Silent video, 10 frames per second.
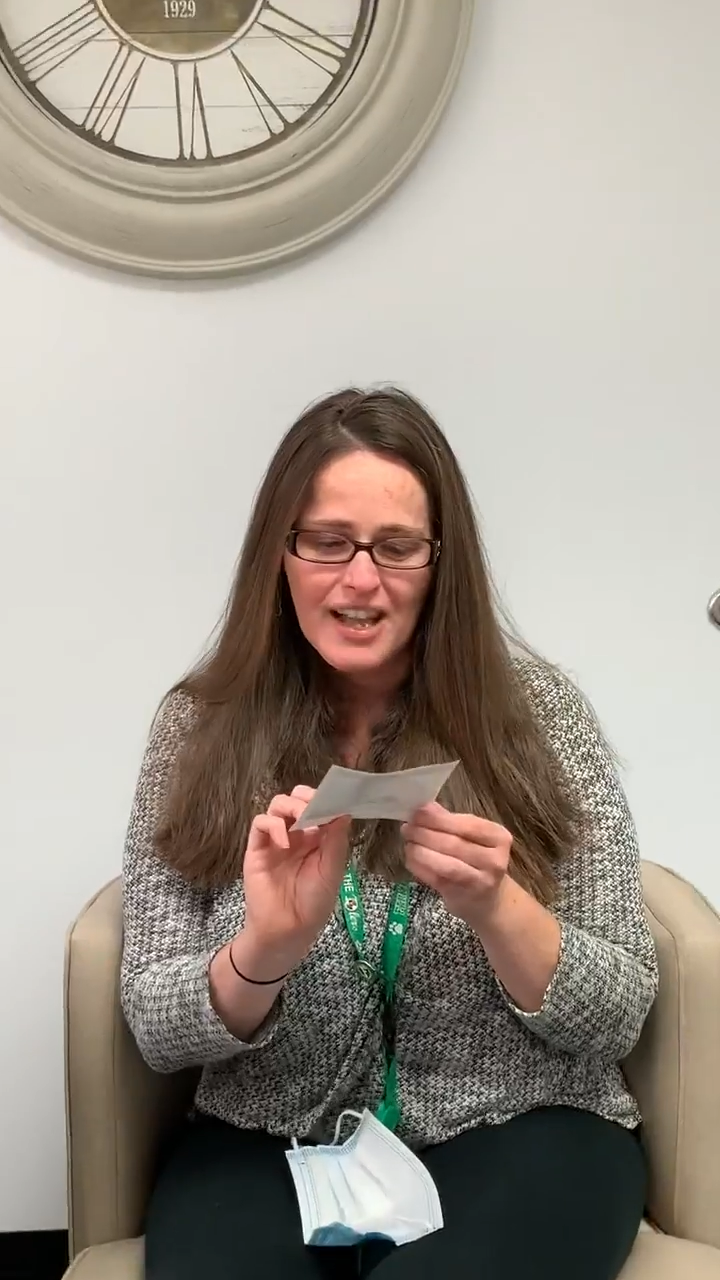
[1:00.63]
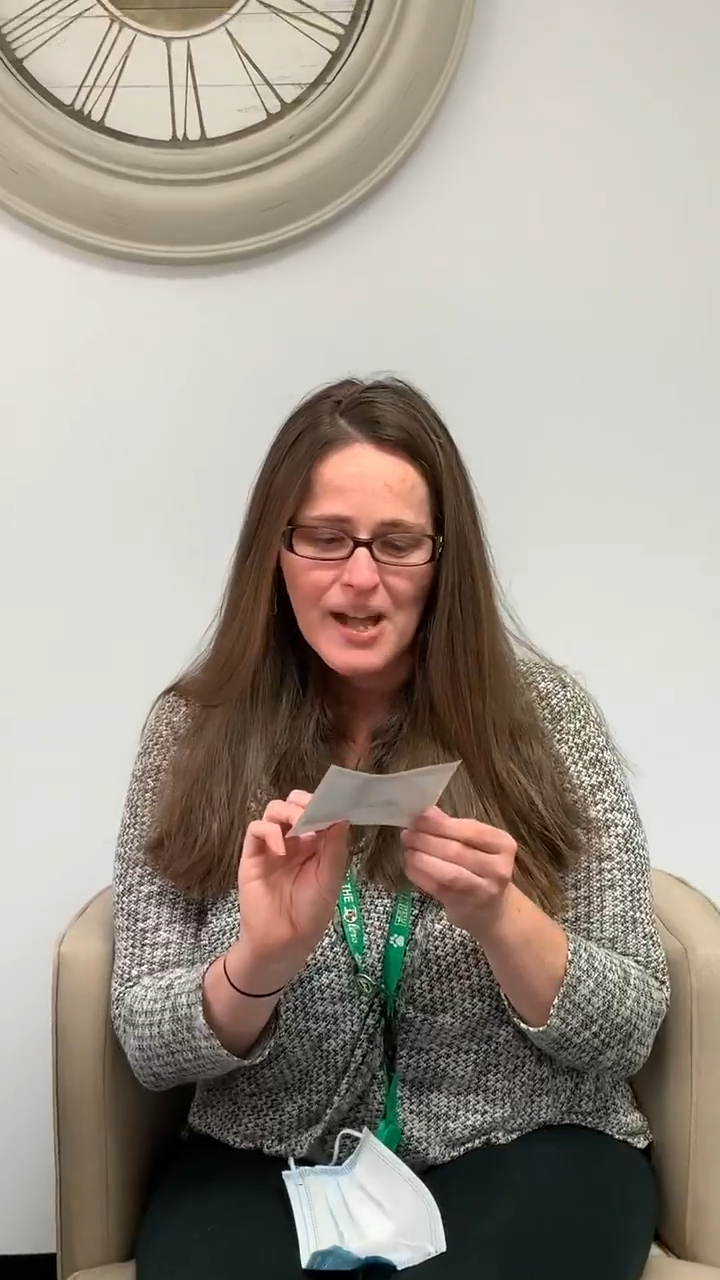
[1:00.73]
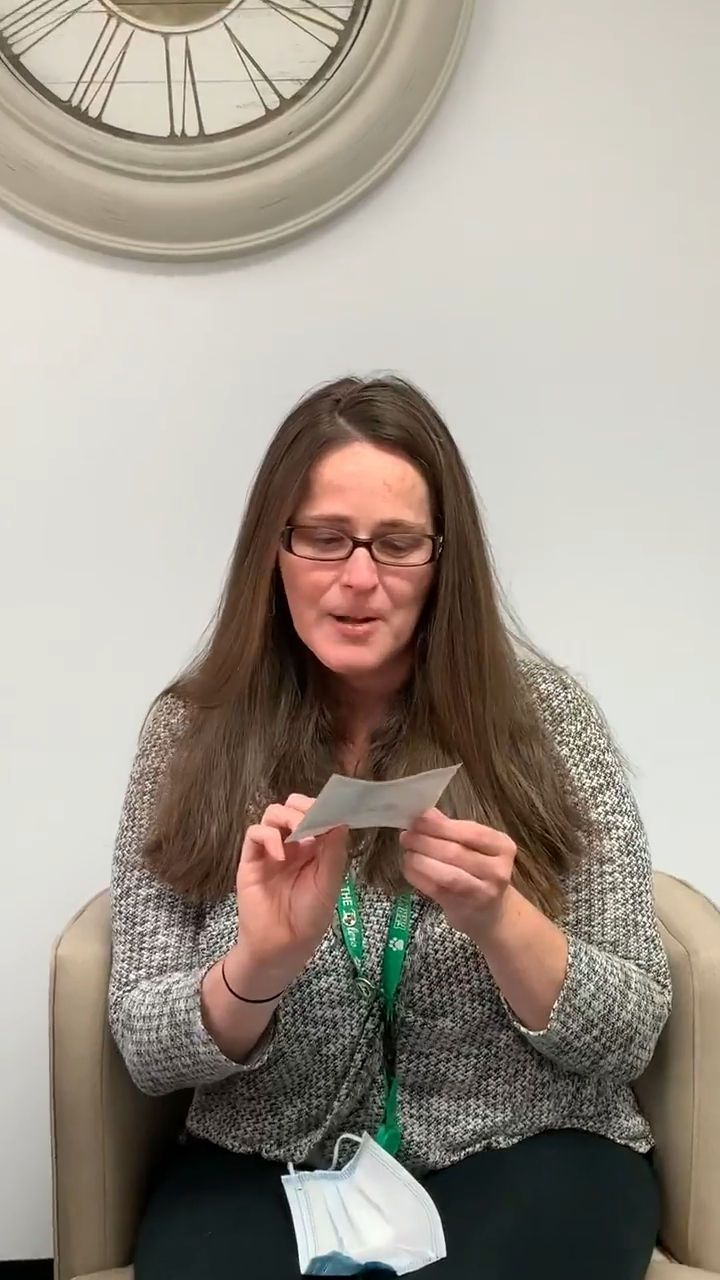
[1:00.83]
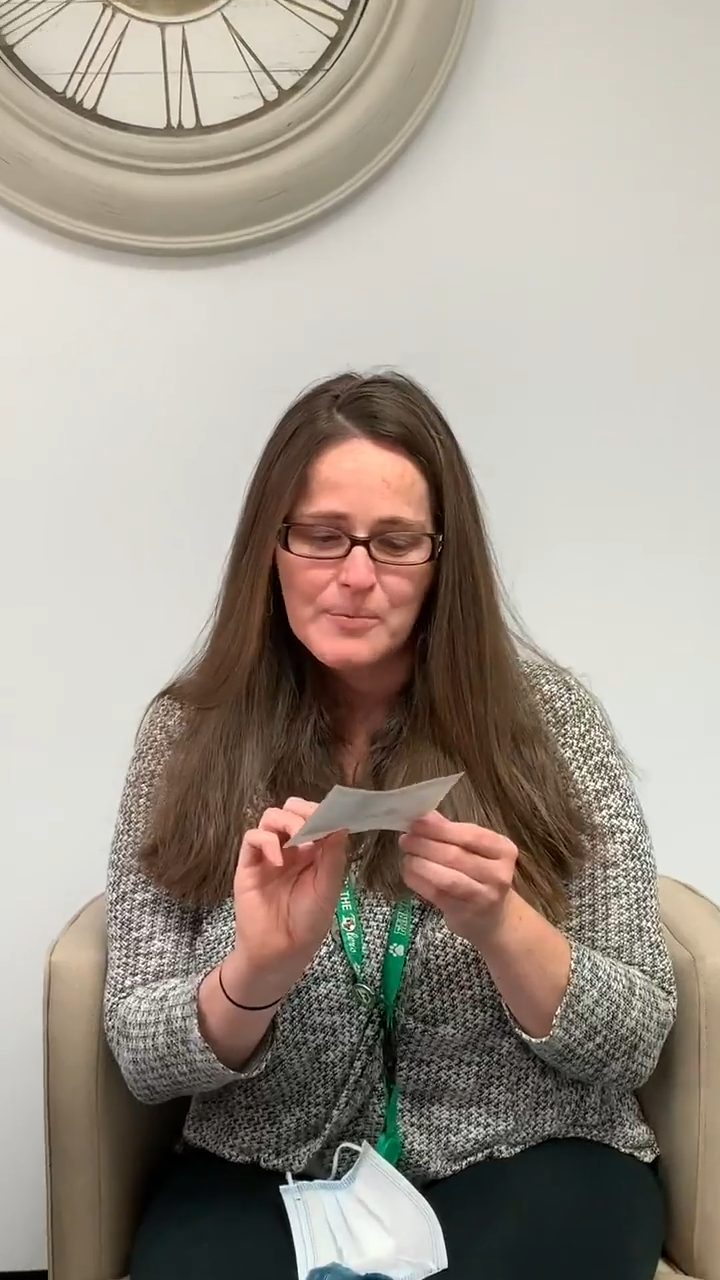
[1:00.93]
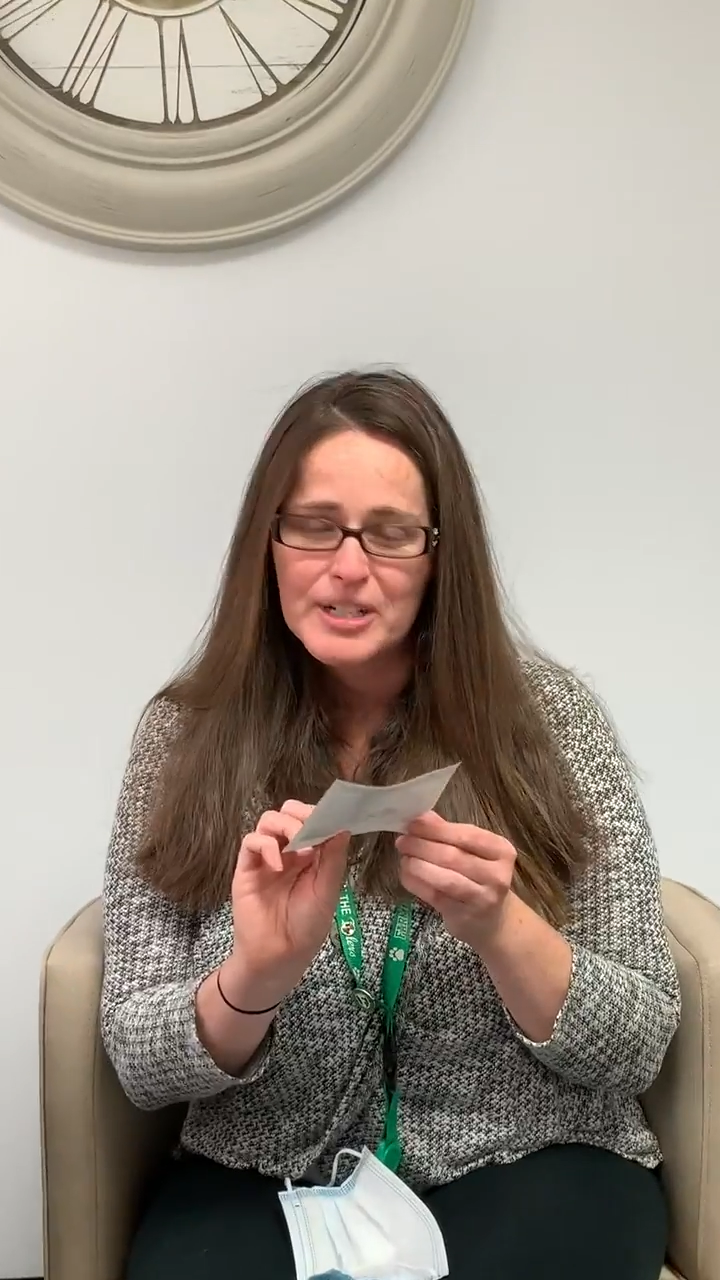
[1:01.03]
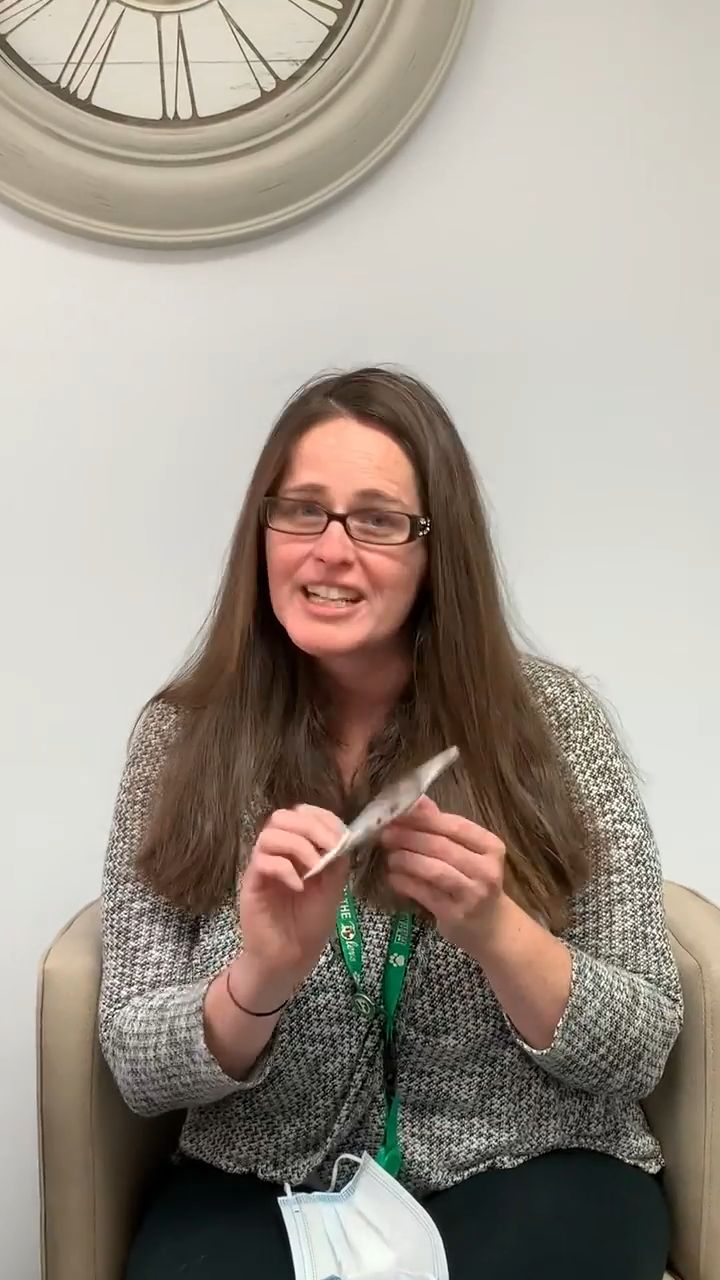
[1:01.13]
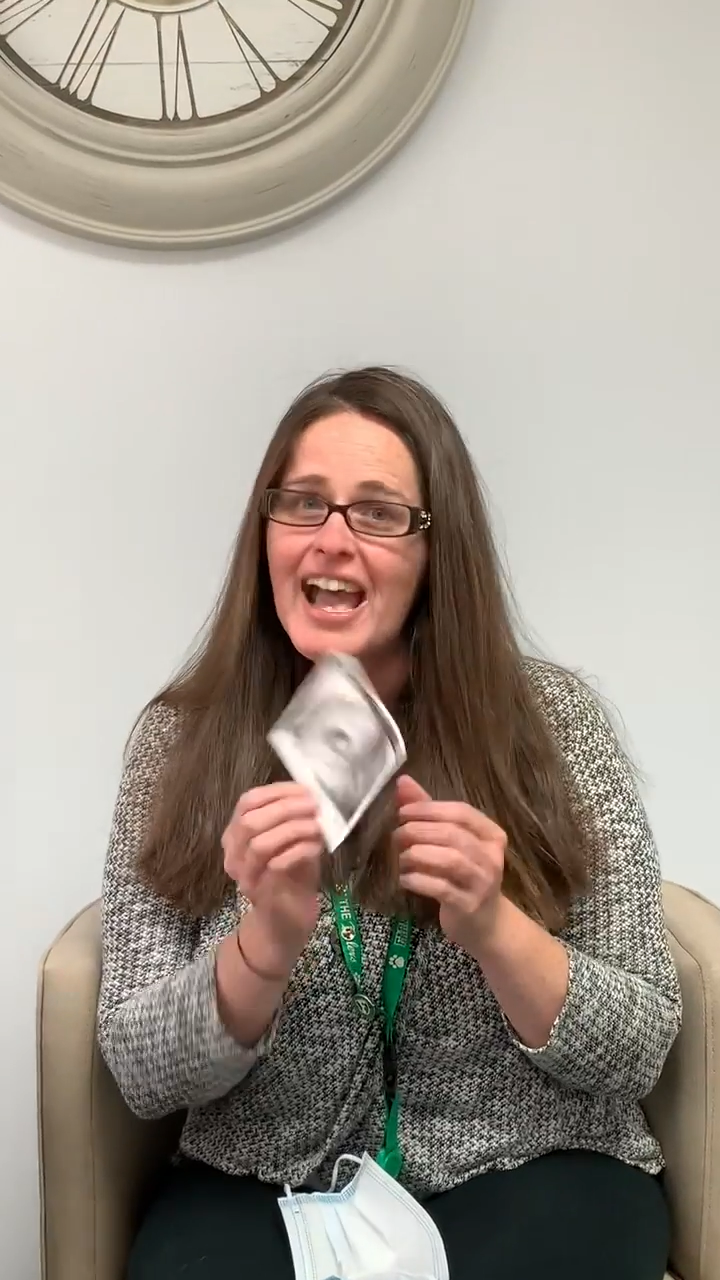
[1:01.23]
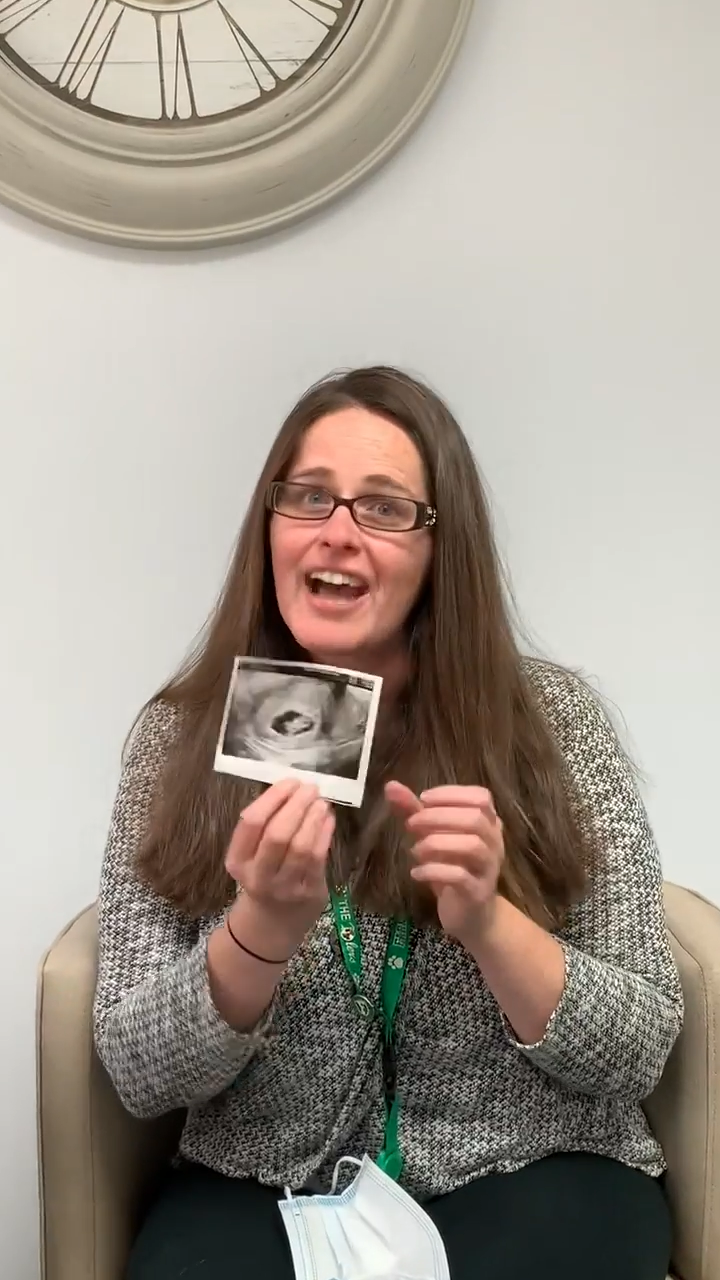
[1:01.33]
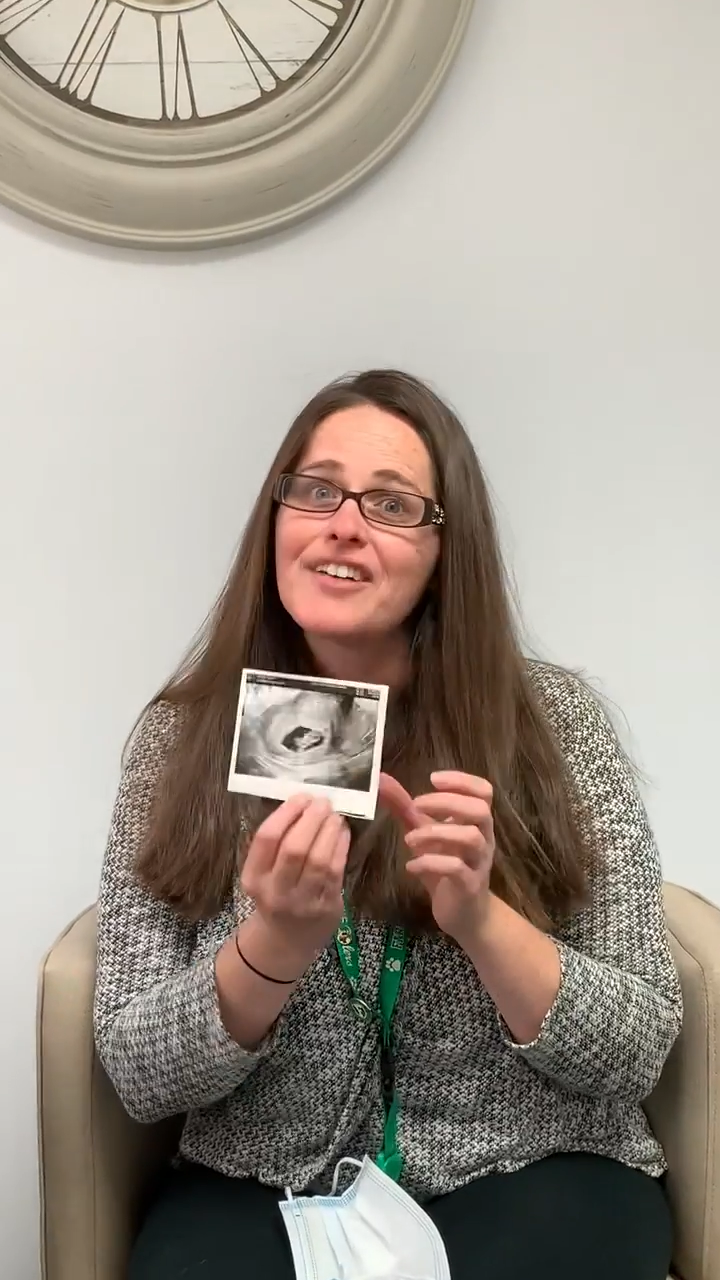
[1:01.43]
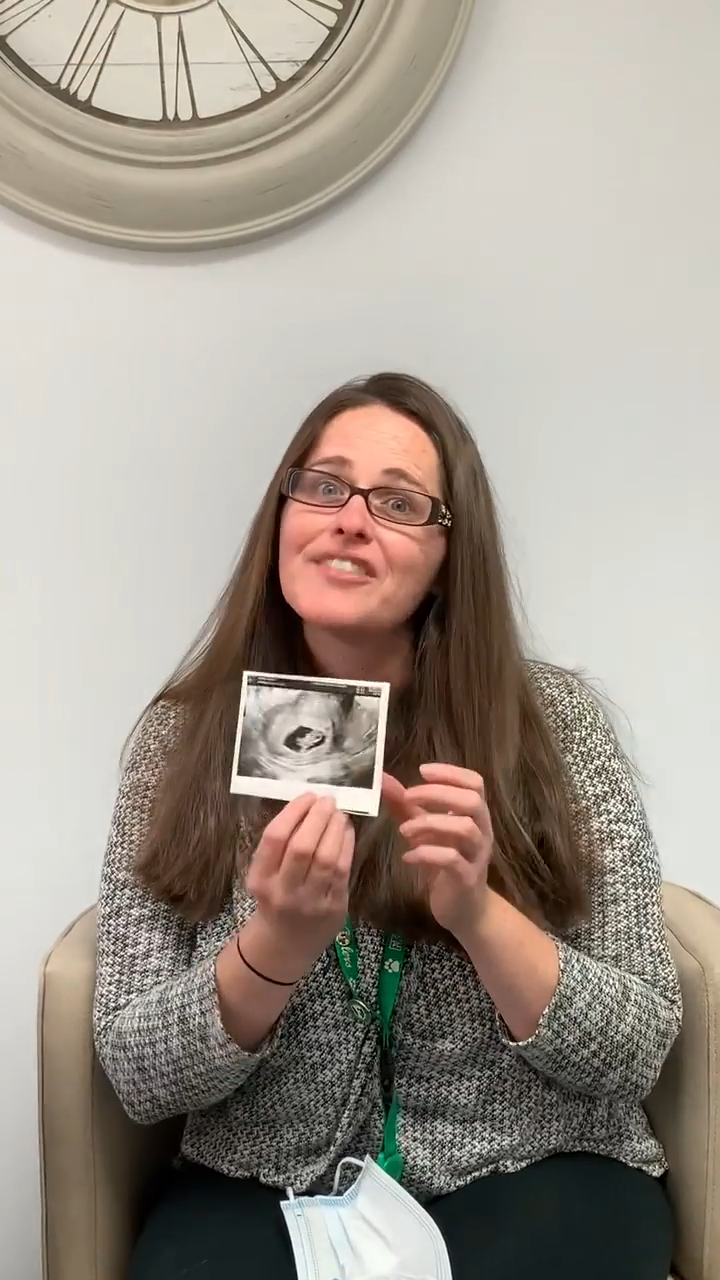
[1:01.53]
um, we're gonna
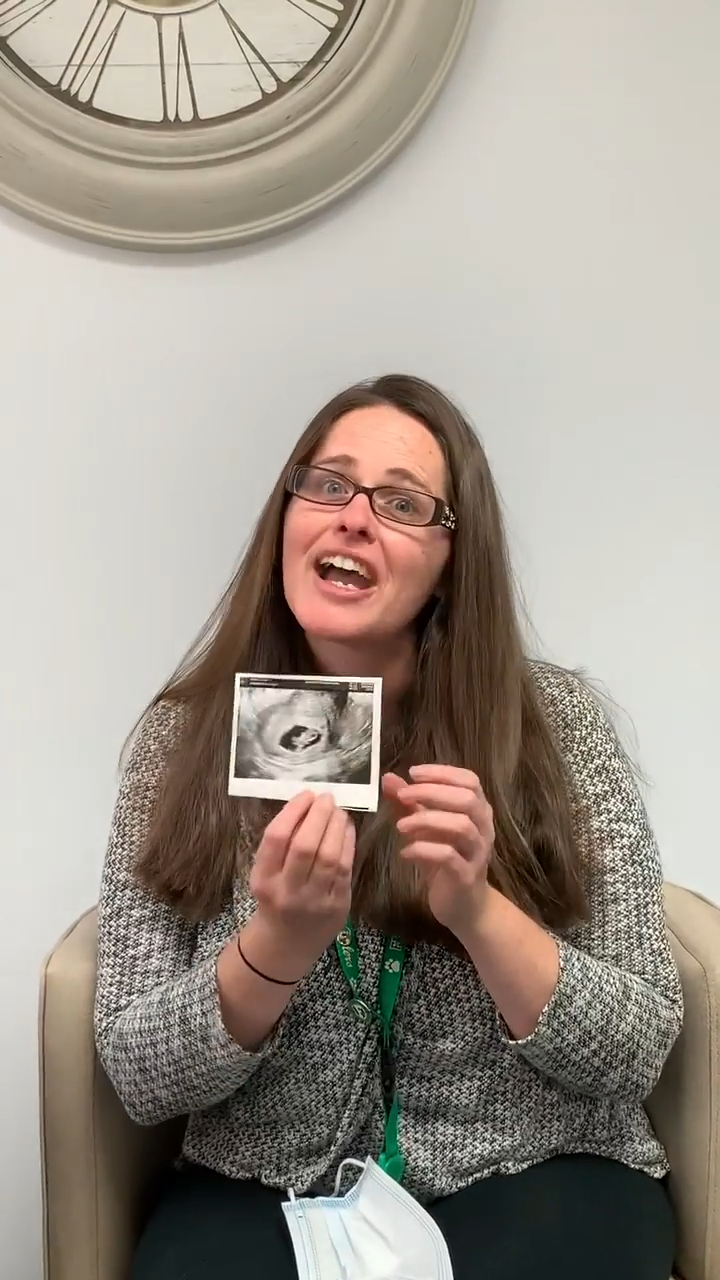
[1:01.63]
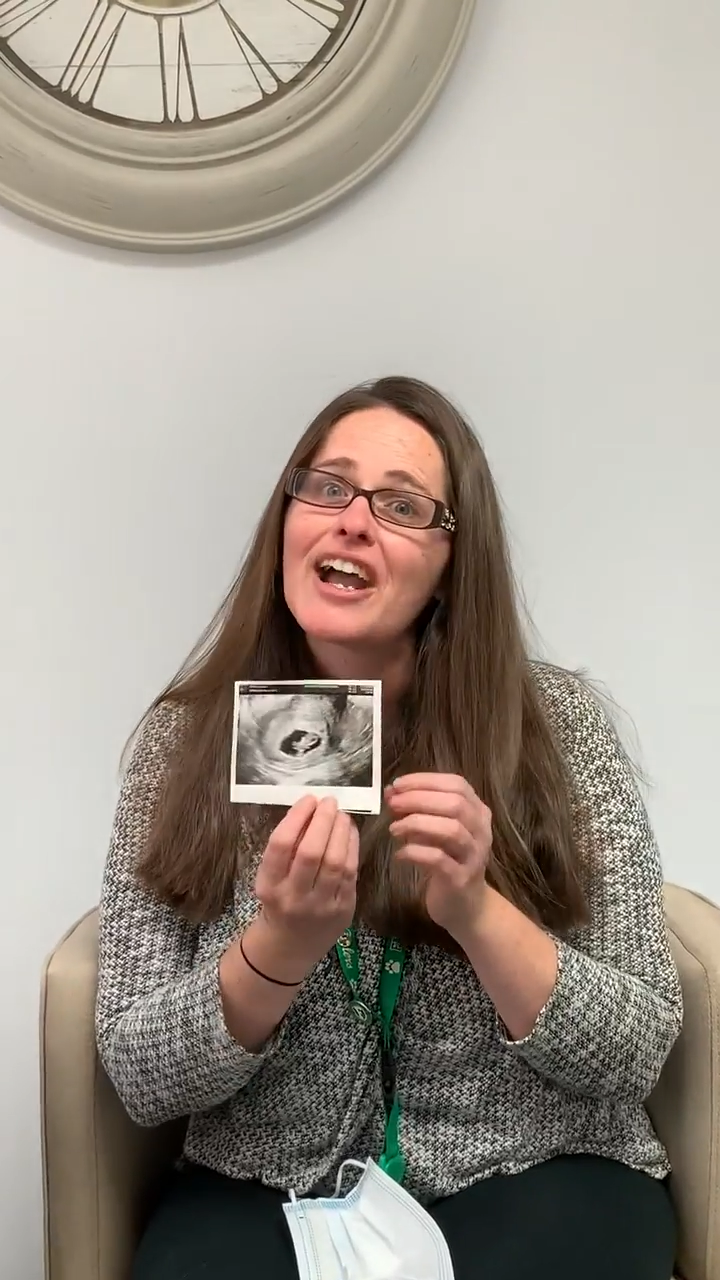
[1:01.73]
have